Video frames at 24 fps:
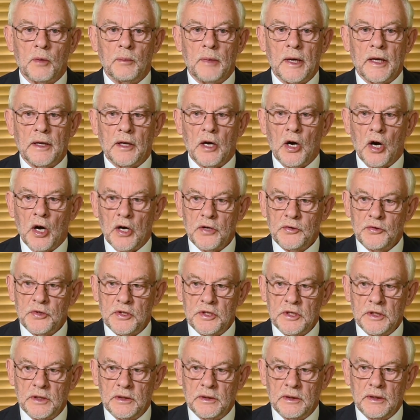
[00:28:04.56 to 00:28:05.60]
about
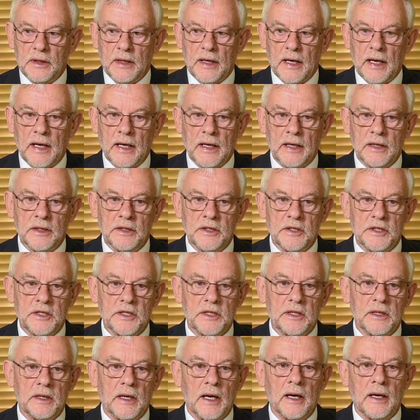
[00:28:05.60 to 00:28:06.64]
hydrogen
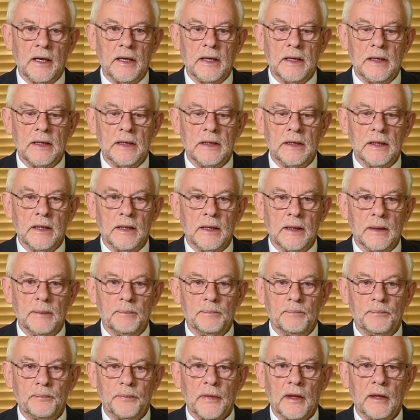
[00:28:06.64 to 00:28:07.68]
as
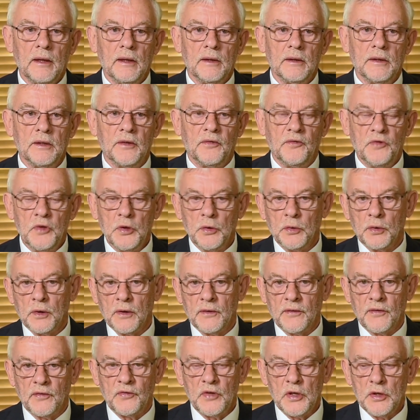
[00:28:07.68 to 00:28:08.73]
the fuel
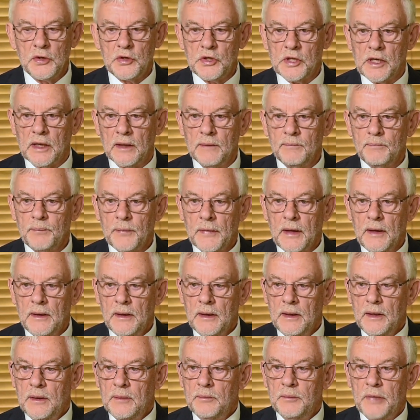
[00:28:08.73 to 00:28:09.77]
of the future.
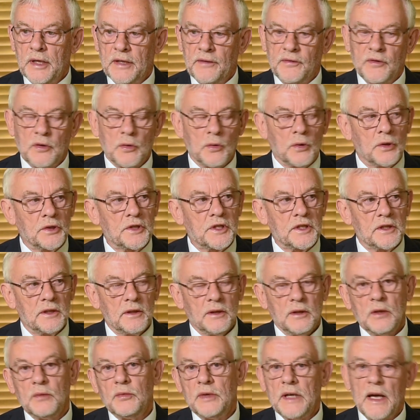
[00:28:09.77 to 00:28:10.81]
But of
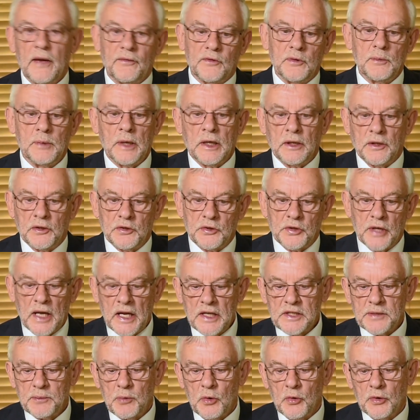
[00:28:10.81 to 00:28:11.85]
course, we have to be able to
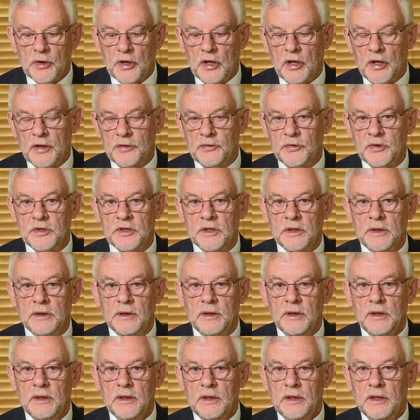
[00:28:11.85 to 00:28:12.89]
transport
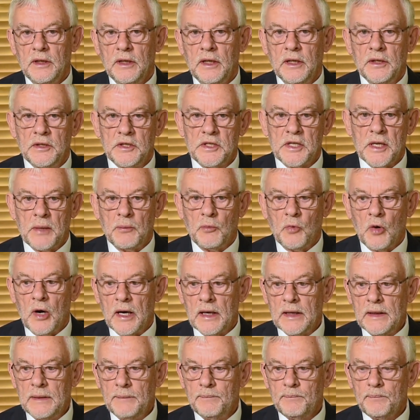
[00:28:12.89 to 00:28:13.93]
hydrogen in some
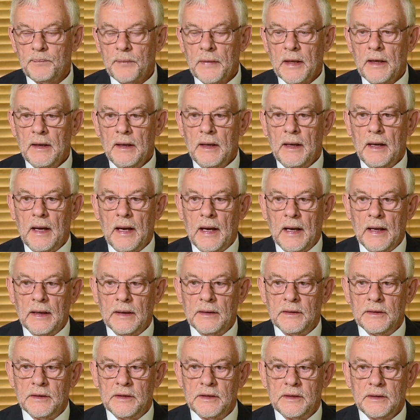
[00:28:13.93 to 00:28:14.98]
way.
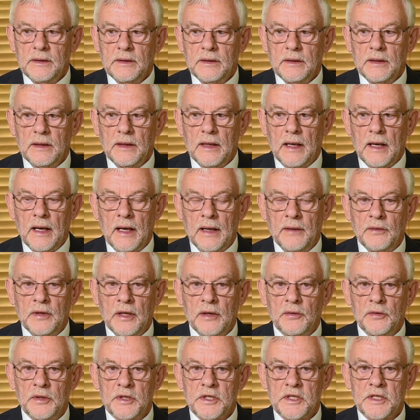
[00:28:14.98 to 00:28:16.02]
And
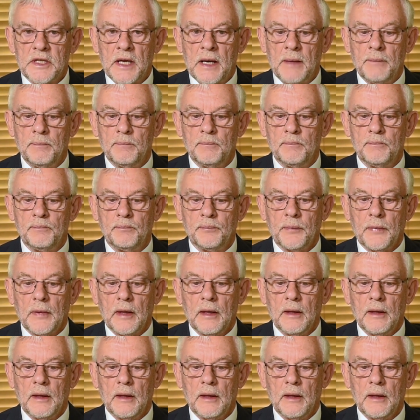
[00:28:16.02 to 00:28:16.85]
there is some